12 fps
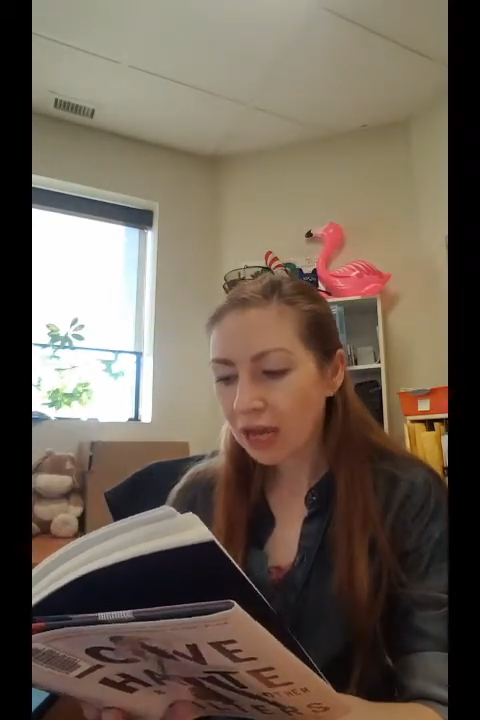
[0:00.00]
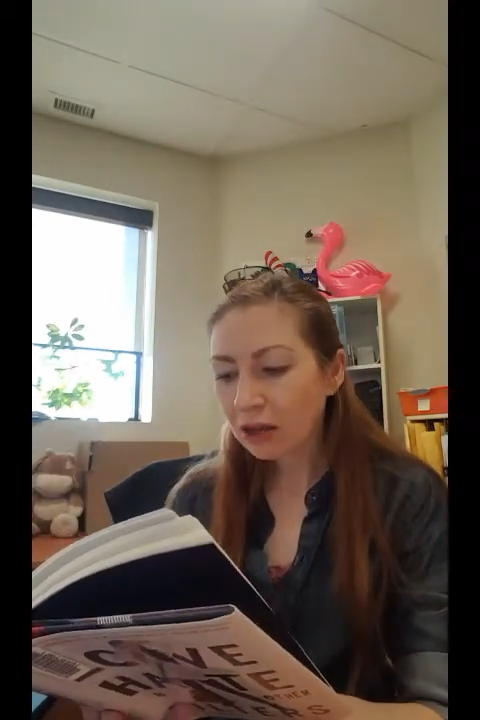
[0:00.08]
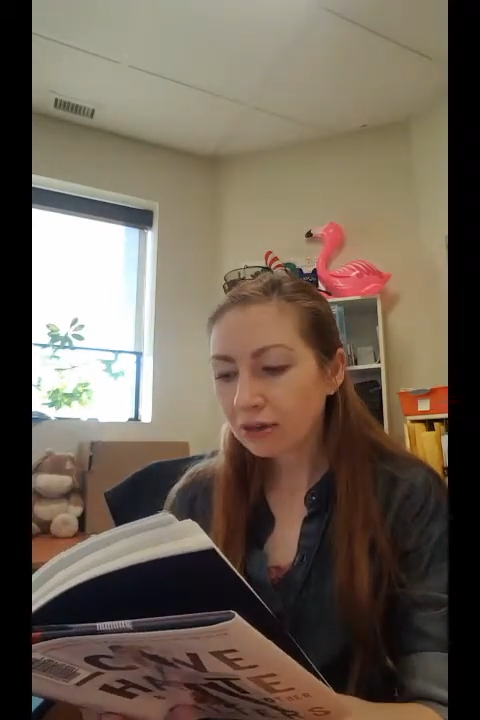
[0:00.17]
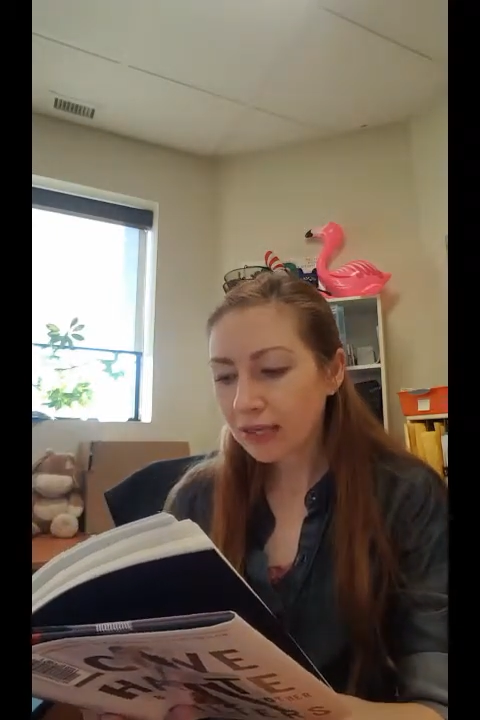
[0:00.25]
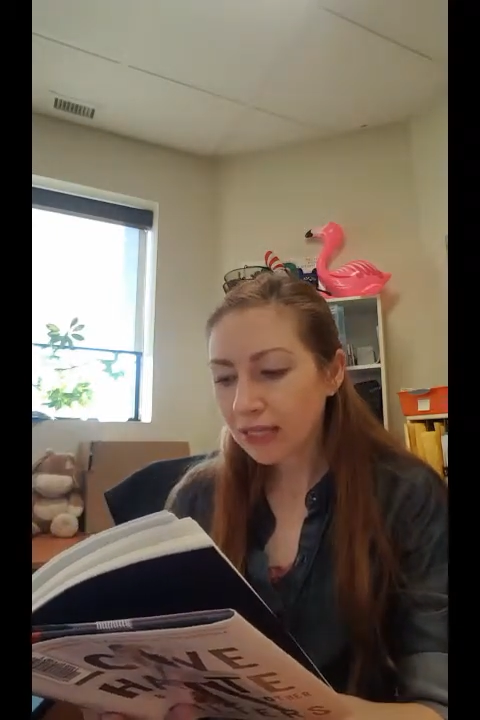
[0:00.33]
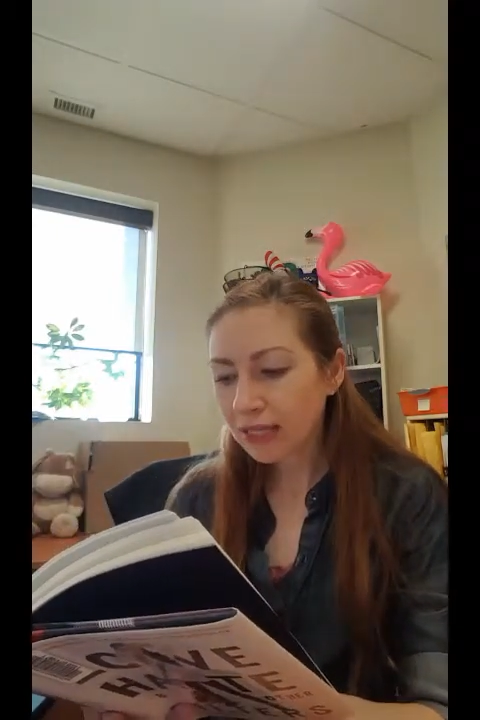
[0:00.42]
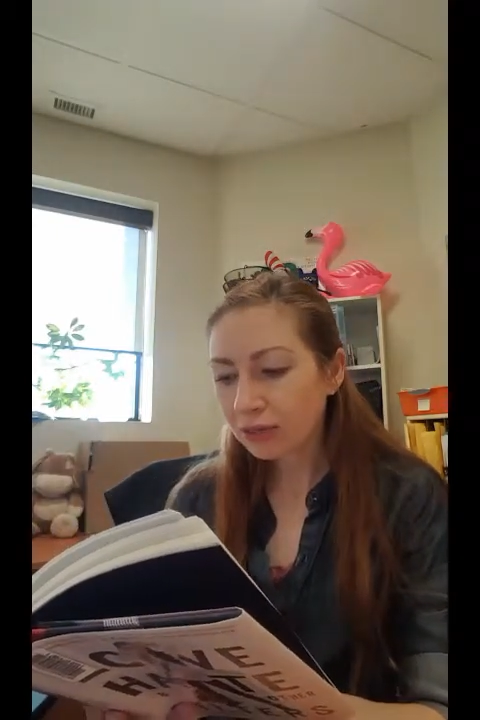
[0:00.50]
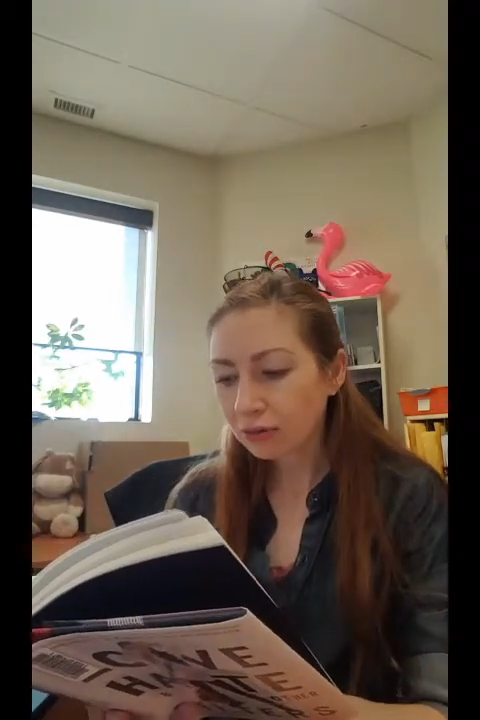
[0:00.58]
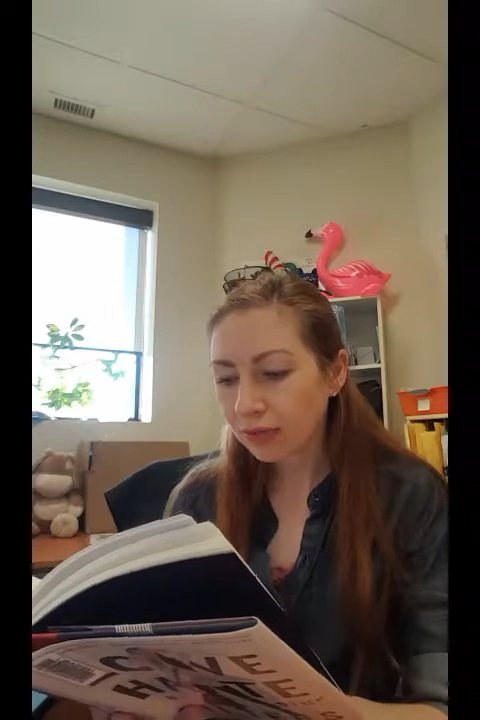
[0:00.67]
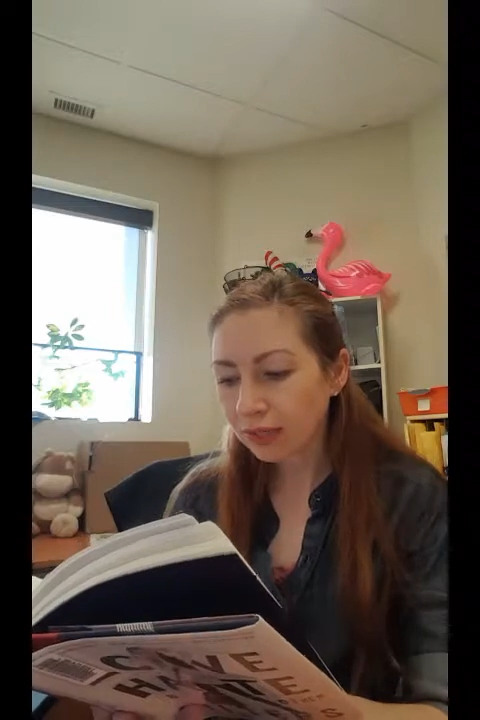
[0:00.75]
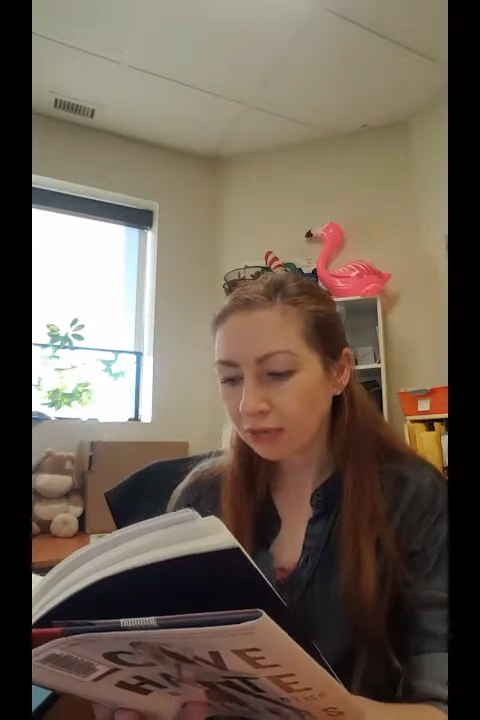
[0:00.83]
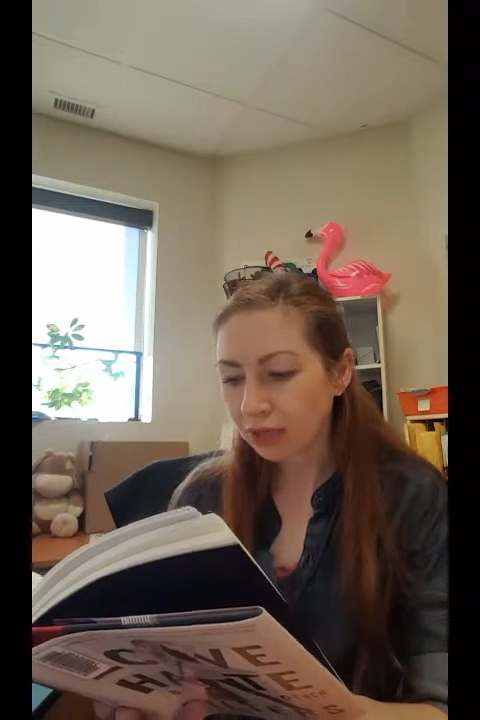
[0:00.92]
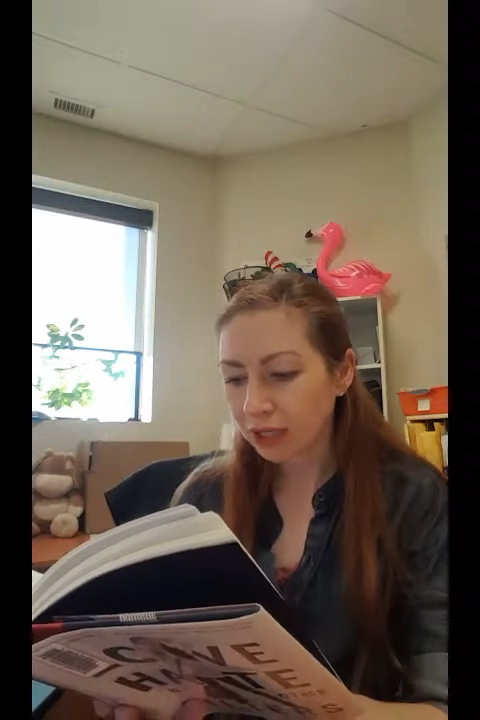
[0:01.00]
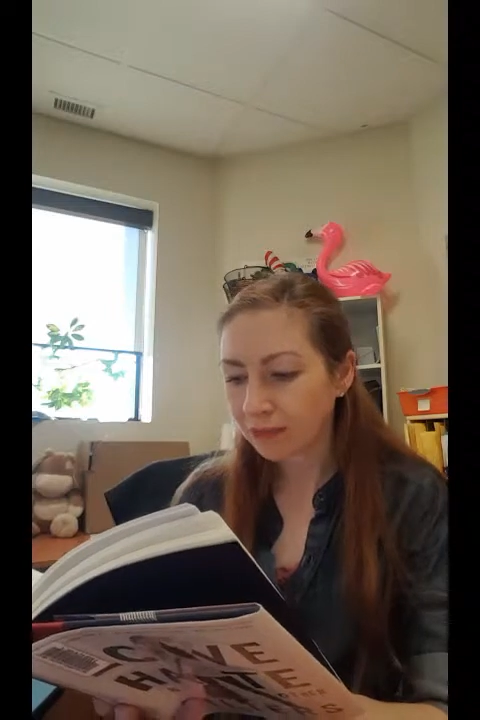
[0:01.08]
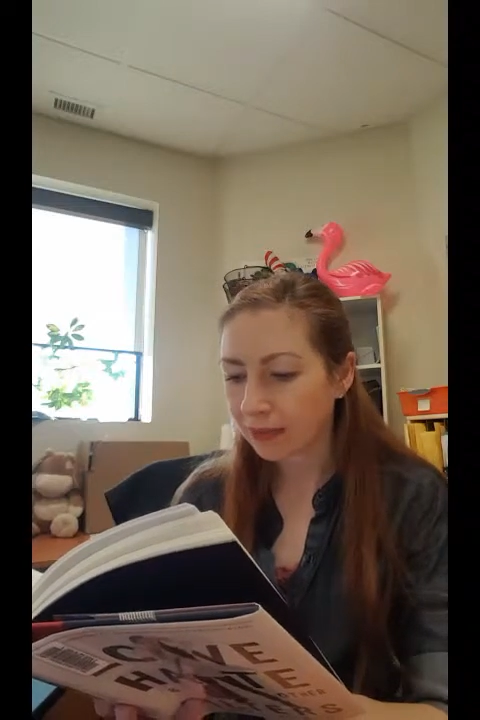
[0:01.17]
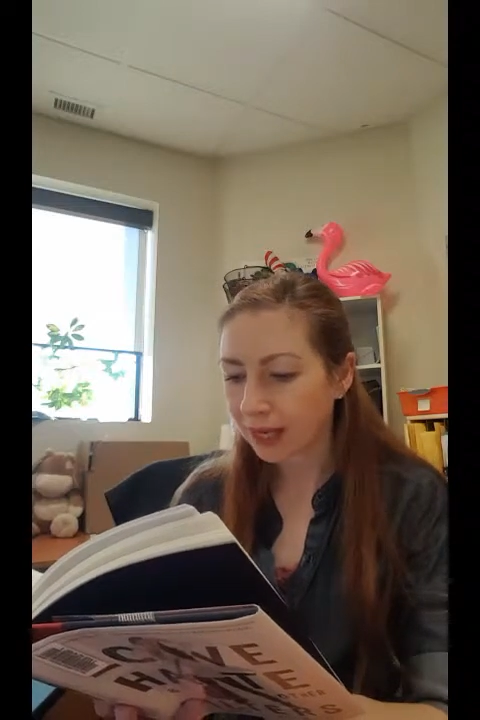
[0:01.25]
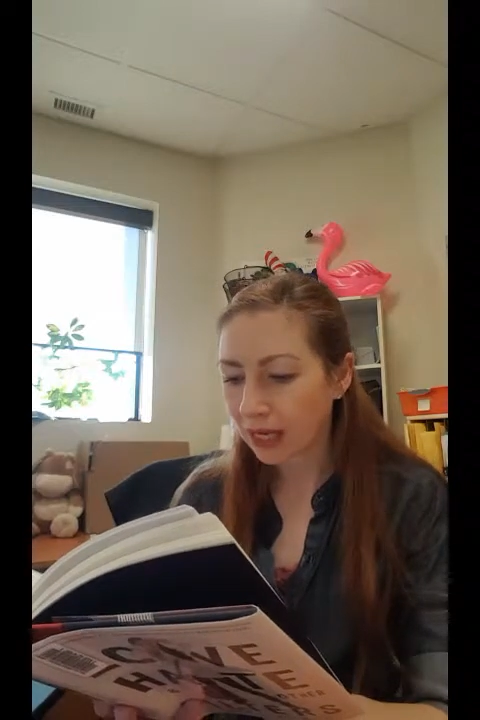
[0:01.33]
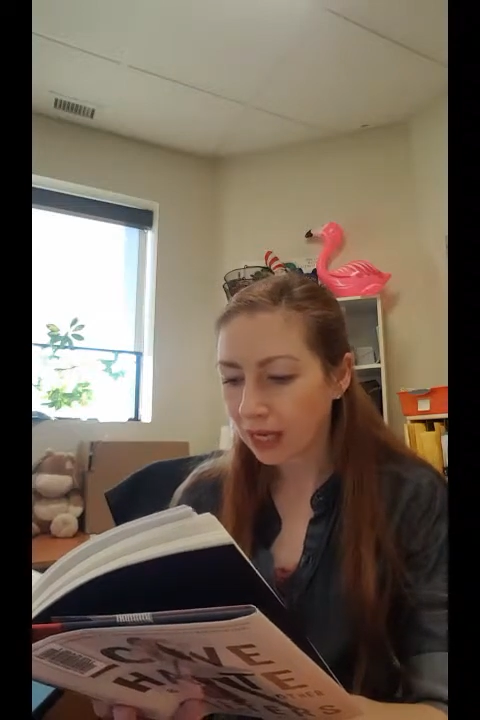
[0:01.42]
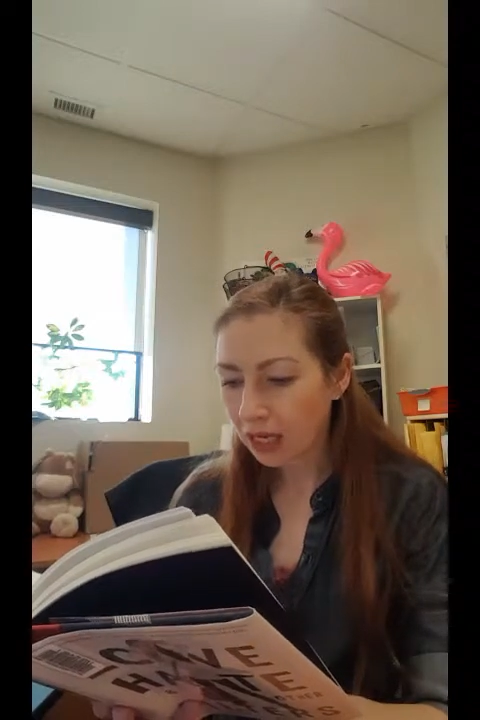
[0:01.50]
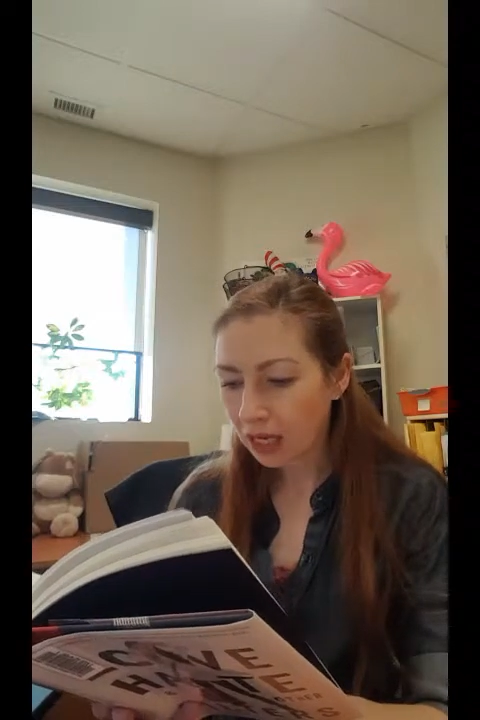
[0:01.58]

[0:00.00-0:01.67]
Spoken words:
Your daddy's always rushing me.